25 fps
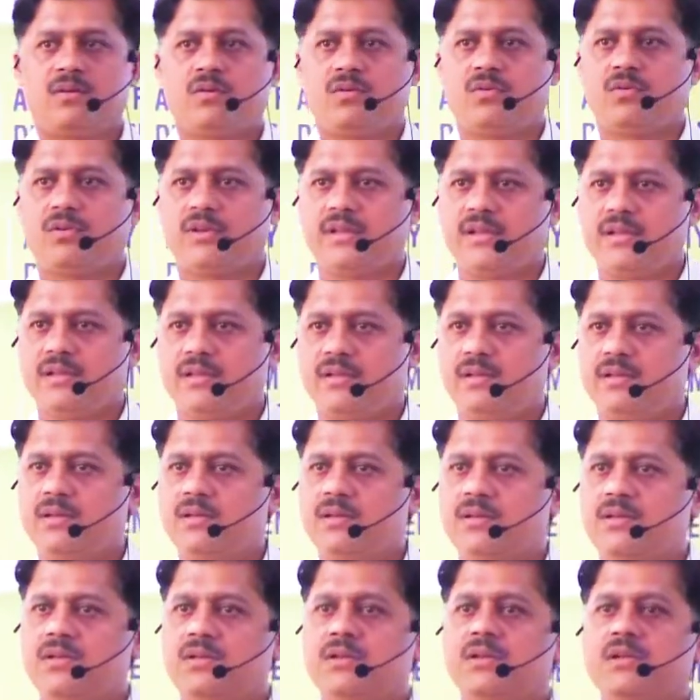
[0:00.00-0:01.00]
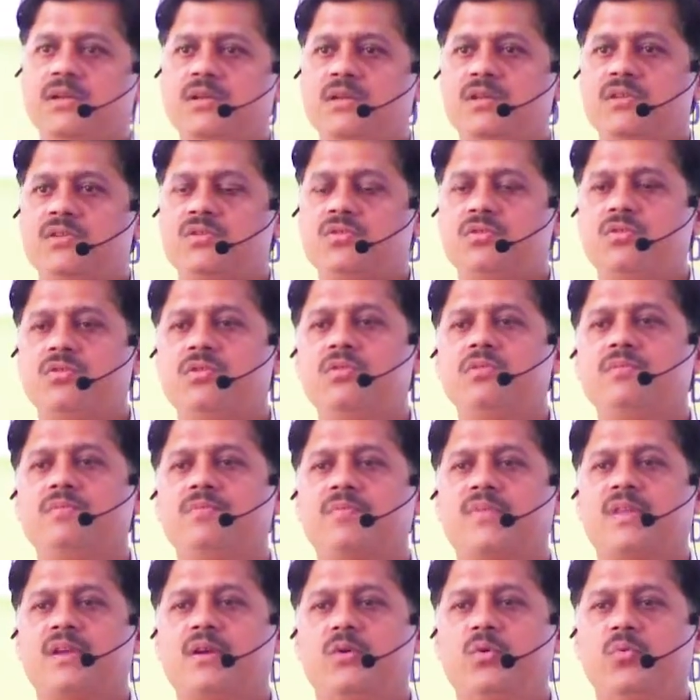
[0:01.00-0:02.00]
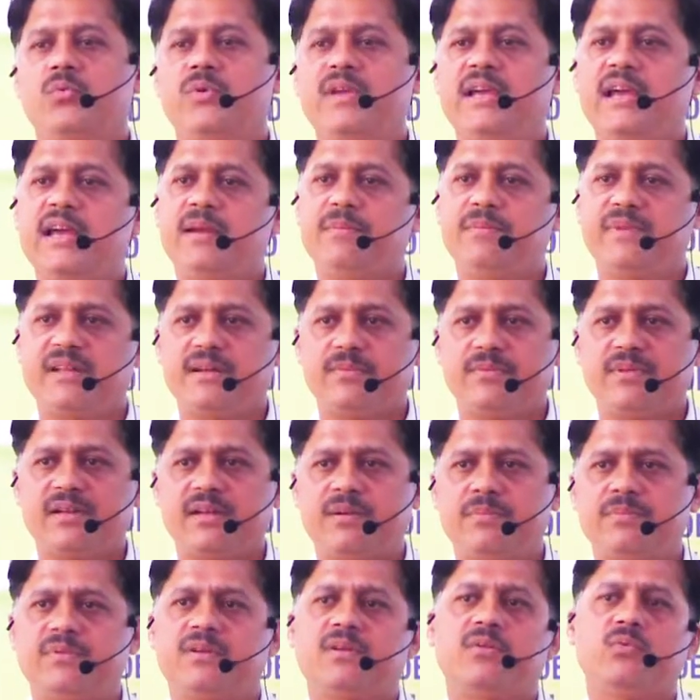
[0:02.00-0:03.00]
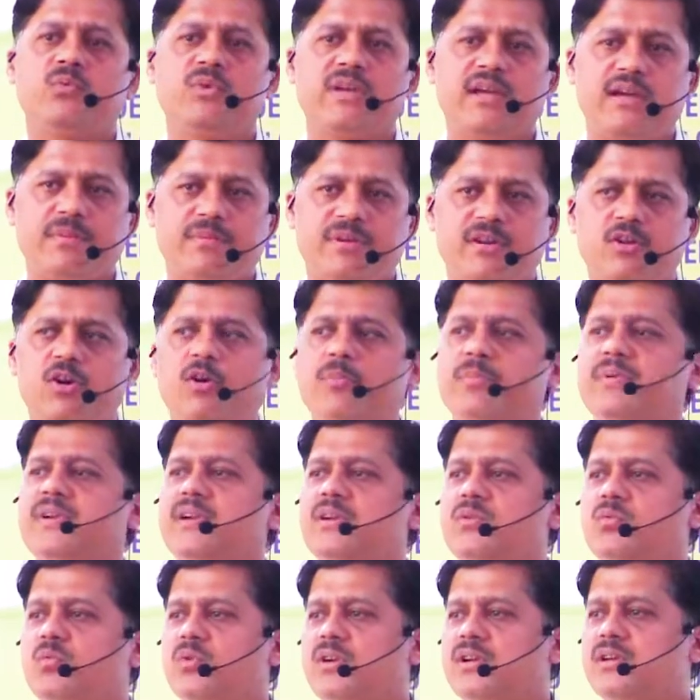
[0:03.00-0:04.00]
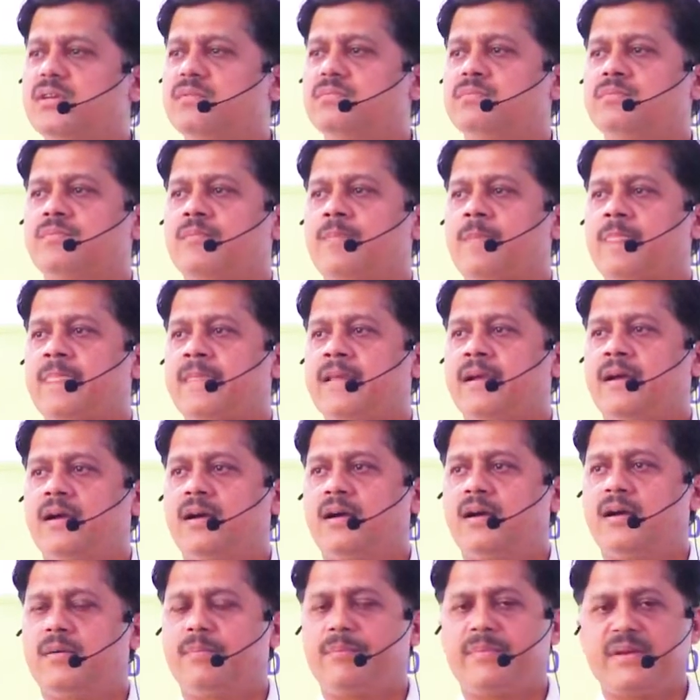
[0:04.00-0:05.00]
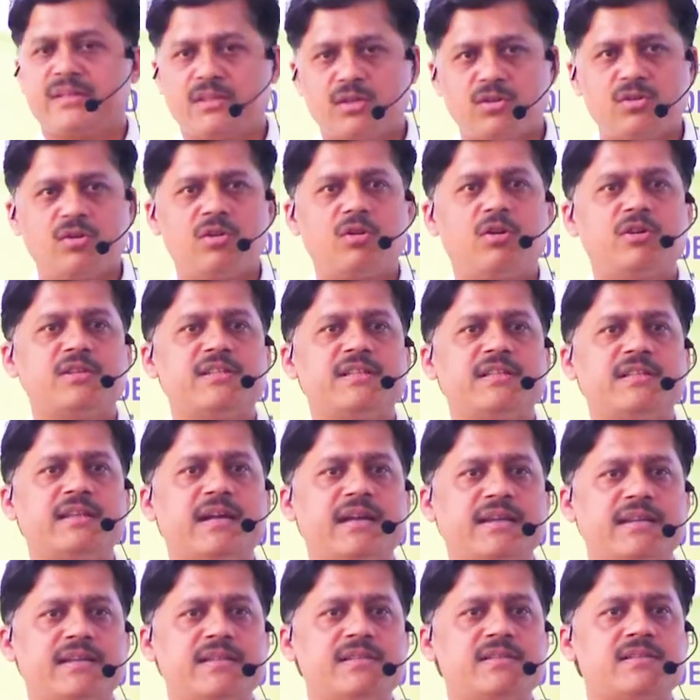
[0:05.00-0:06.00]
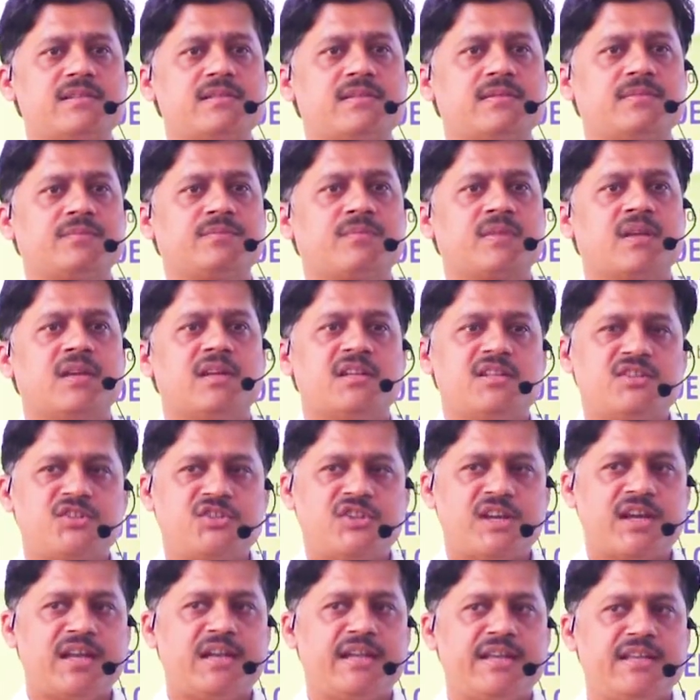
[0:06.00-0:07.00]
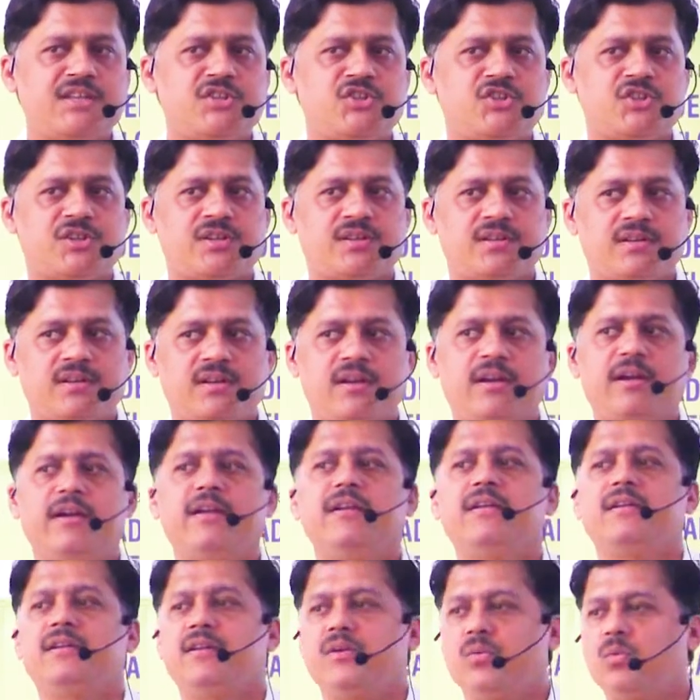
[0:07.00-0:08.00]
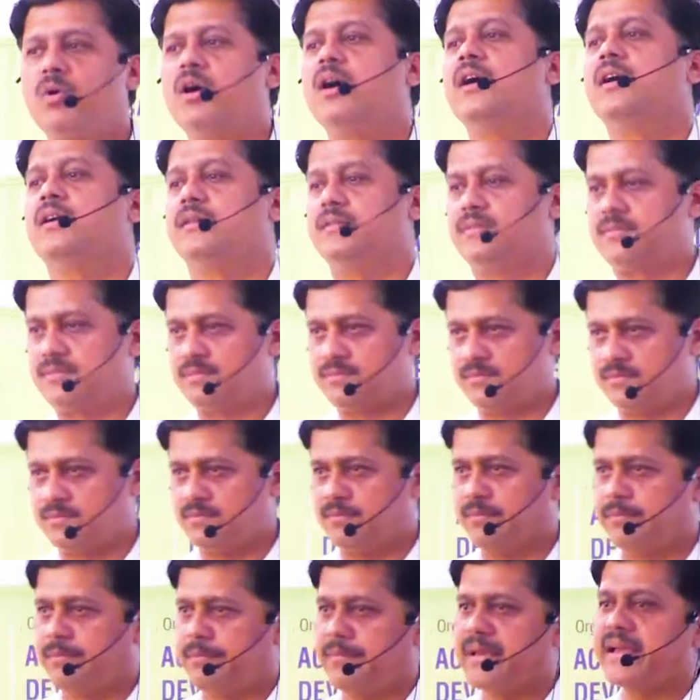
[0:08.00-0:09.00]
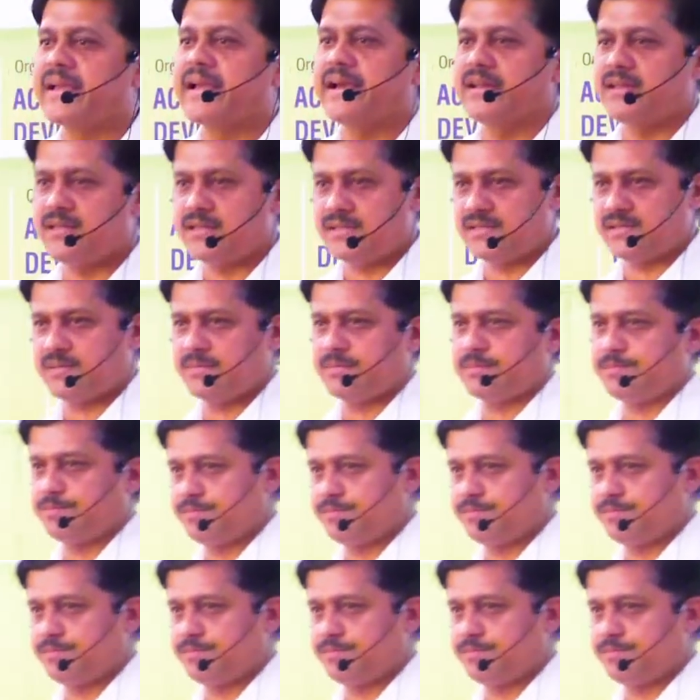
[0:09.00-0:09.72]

Okay, so we have adopted one methodology, that is challenge and reward mechanism.